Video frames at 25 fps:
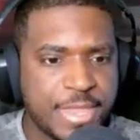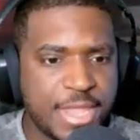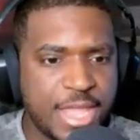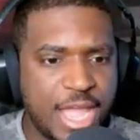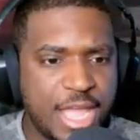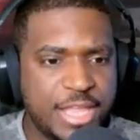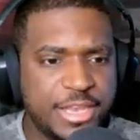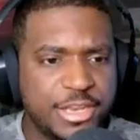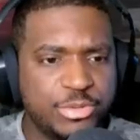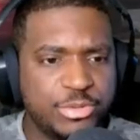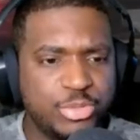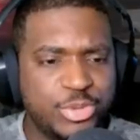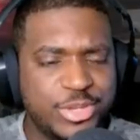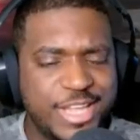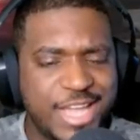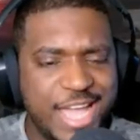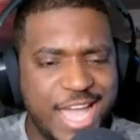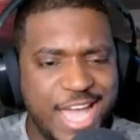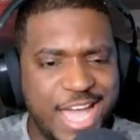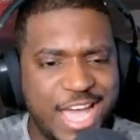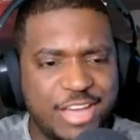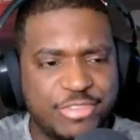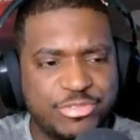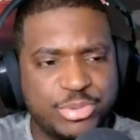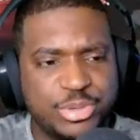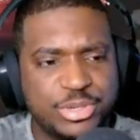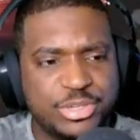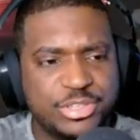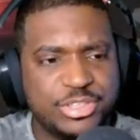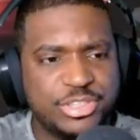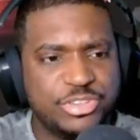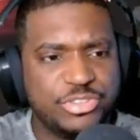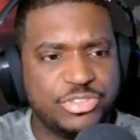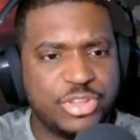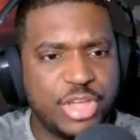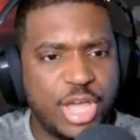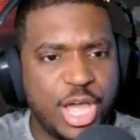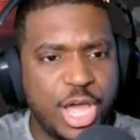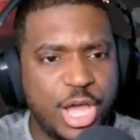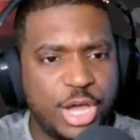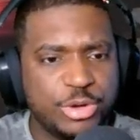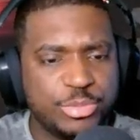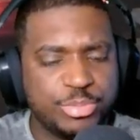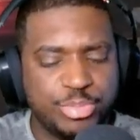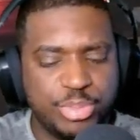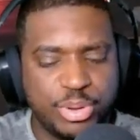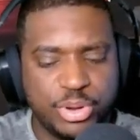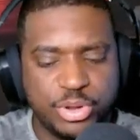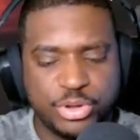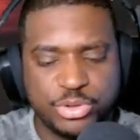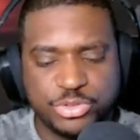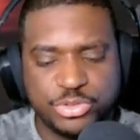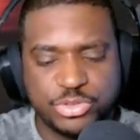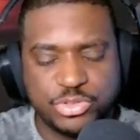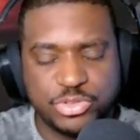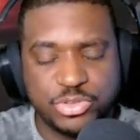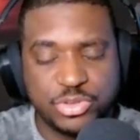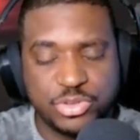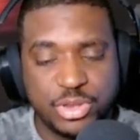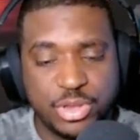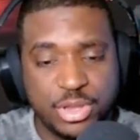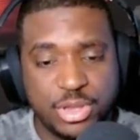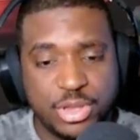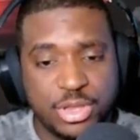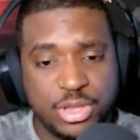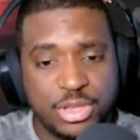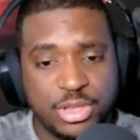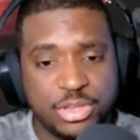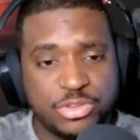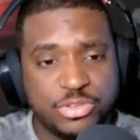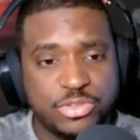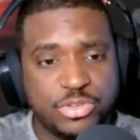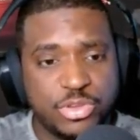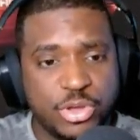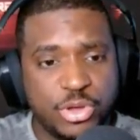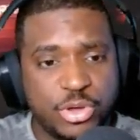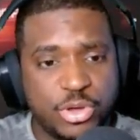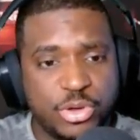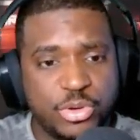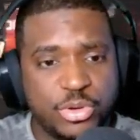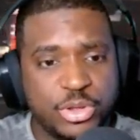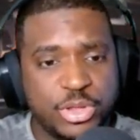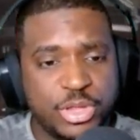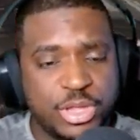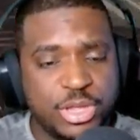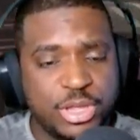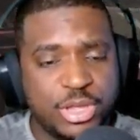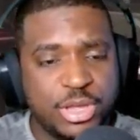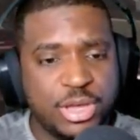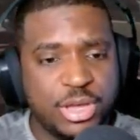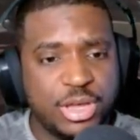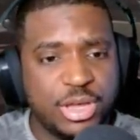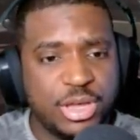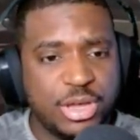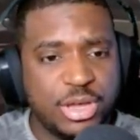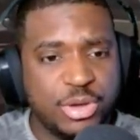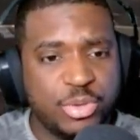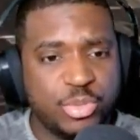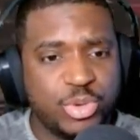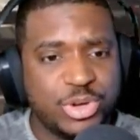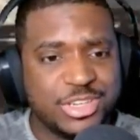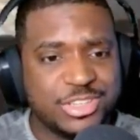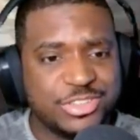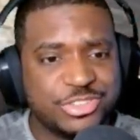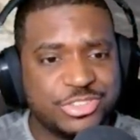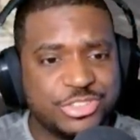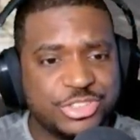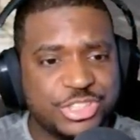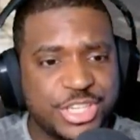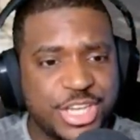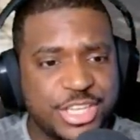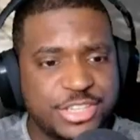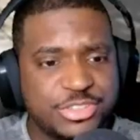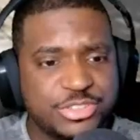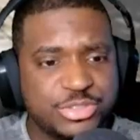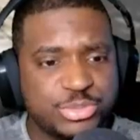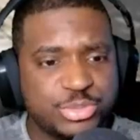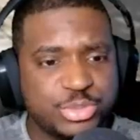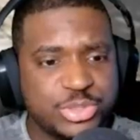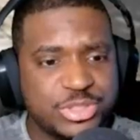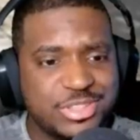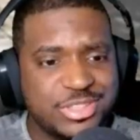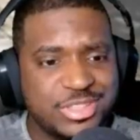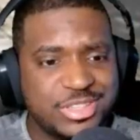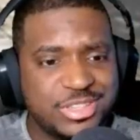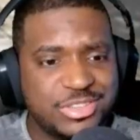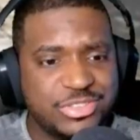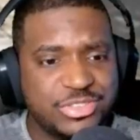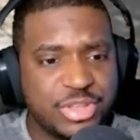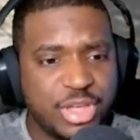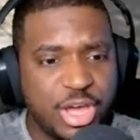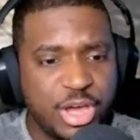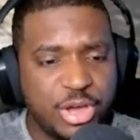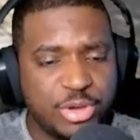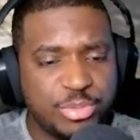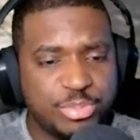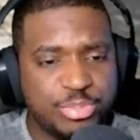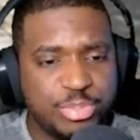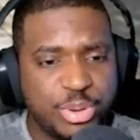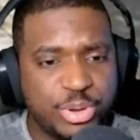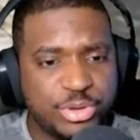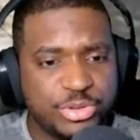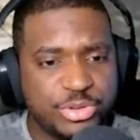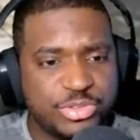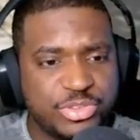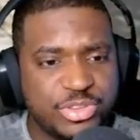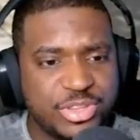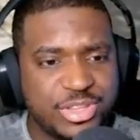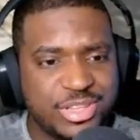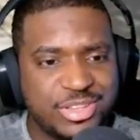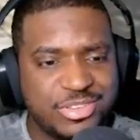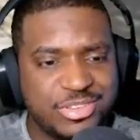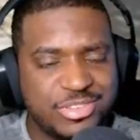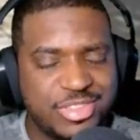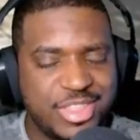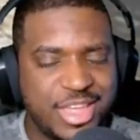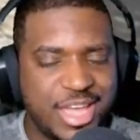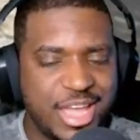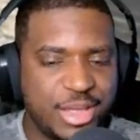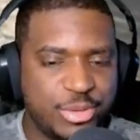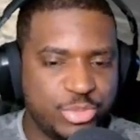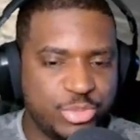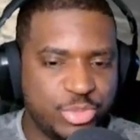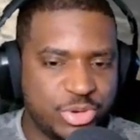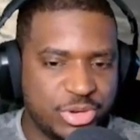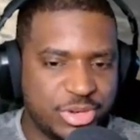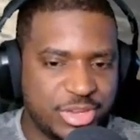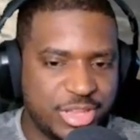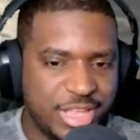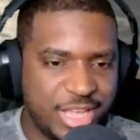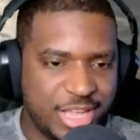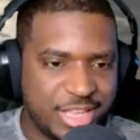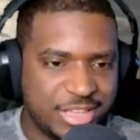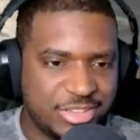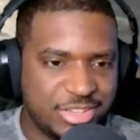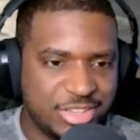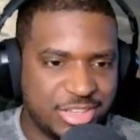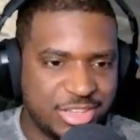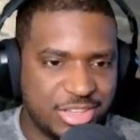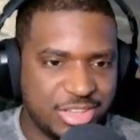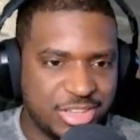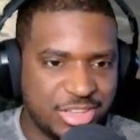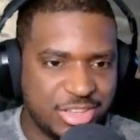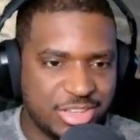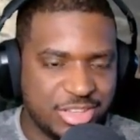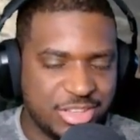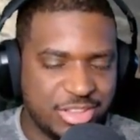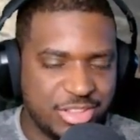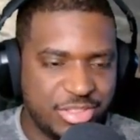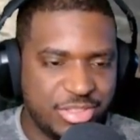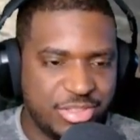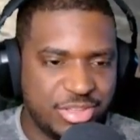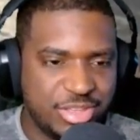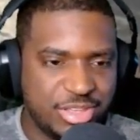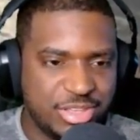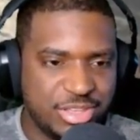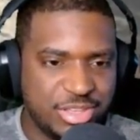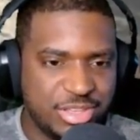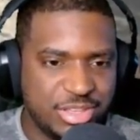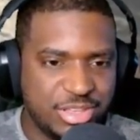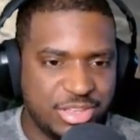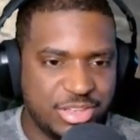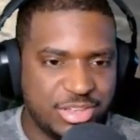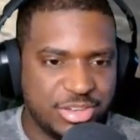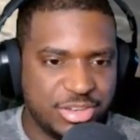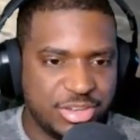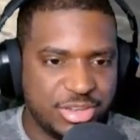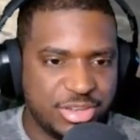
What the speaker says: And then we have one of these outposts. So what is changing with these outposts is that we're getting the